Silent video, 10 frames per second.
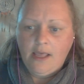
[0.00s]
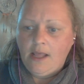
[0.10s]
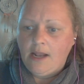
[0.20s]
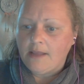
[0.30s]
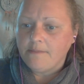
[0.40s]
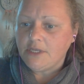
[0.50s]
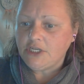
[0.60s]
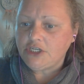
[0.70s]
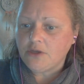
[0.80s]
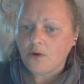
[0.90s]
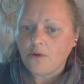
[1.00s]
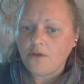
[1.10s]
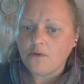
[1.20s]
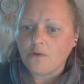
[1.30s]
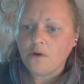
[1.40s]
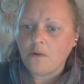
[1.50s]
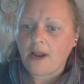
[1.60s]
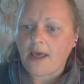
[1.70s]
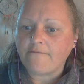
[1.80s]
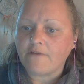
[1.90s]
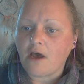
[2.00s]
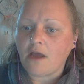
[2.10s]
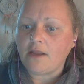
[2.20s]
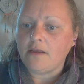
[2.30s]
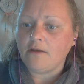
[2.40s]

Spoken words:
let me show you what I've got here